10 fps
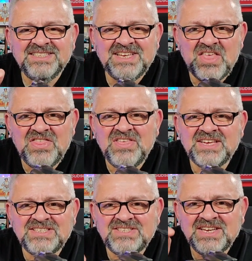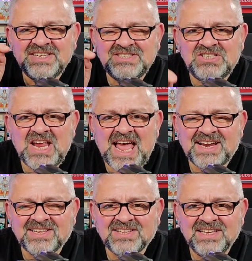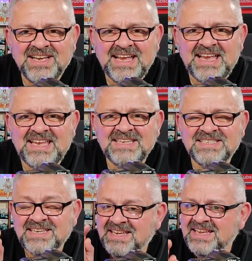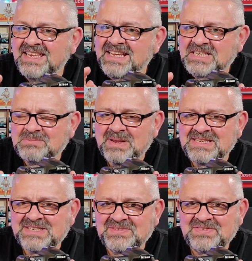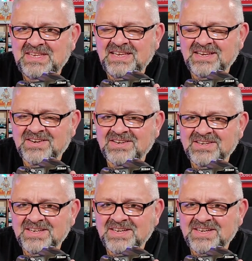to this channel is inexpensive gear,